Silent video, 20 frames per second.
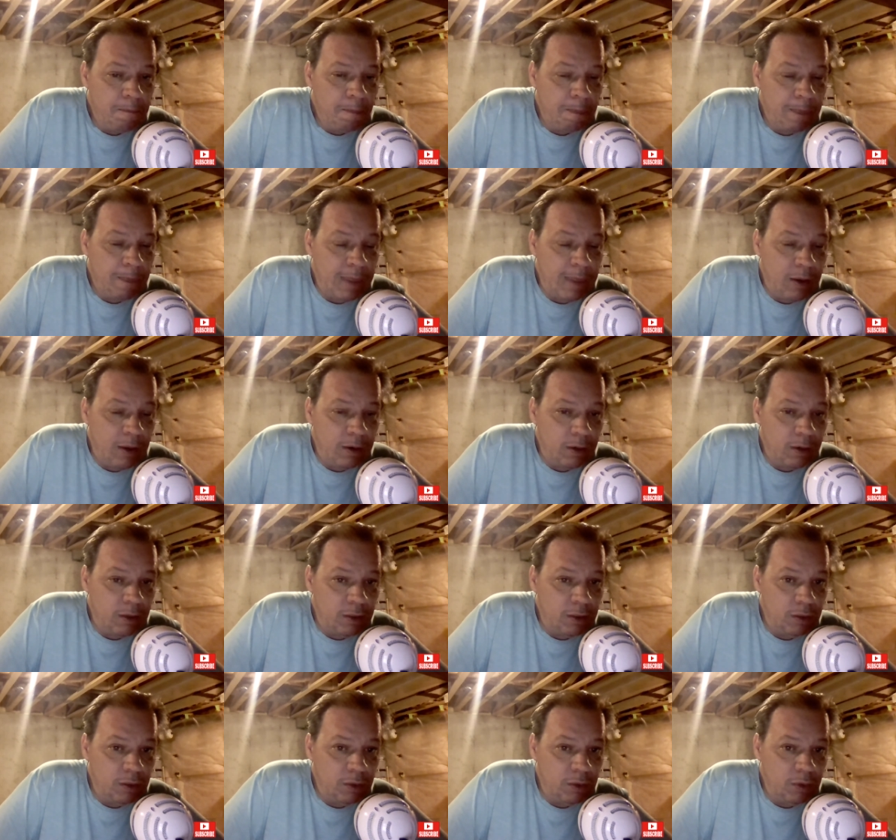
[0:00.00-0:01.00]
That
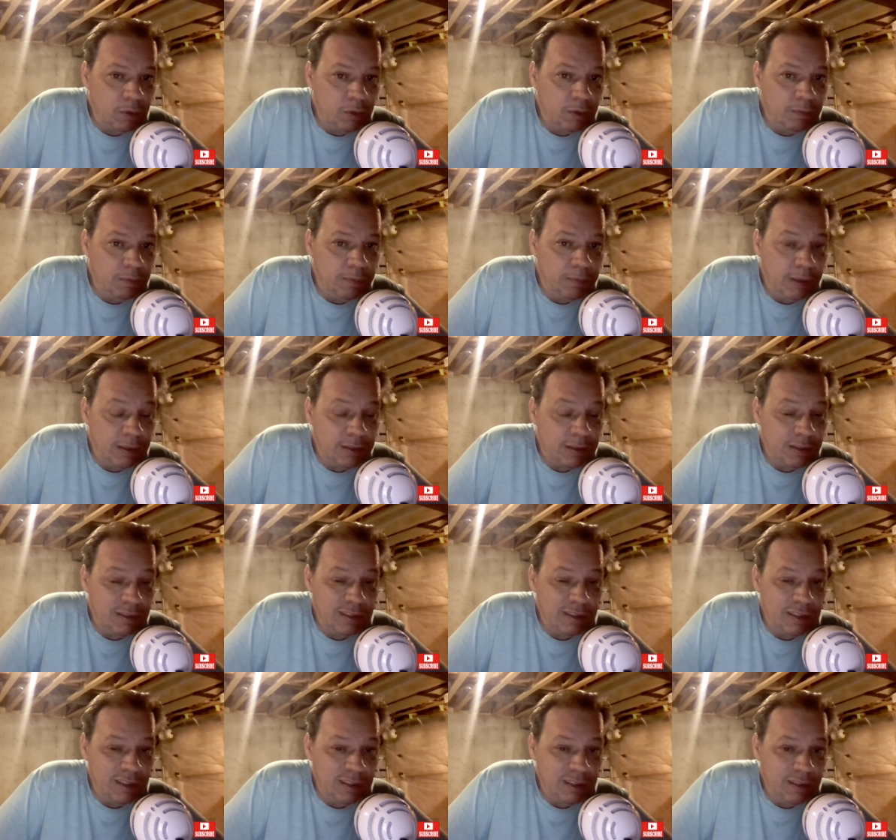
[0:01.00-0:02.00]
include
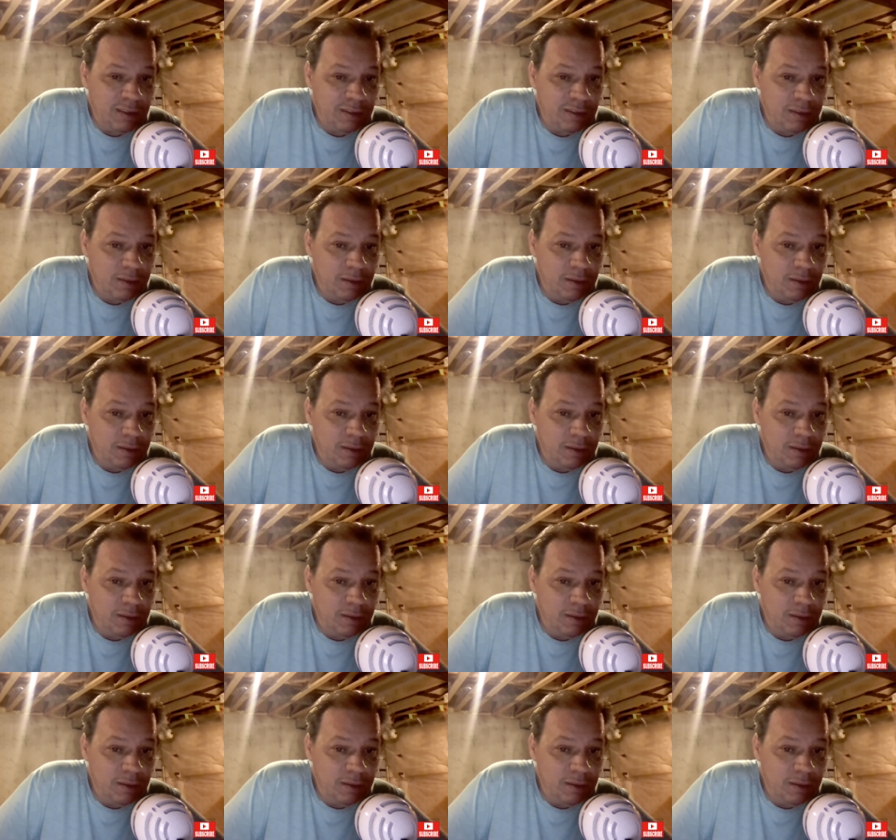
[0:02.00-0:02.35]
basically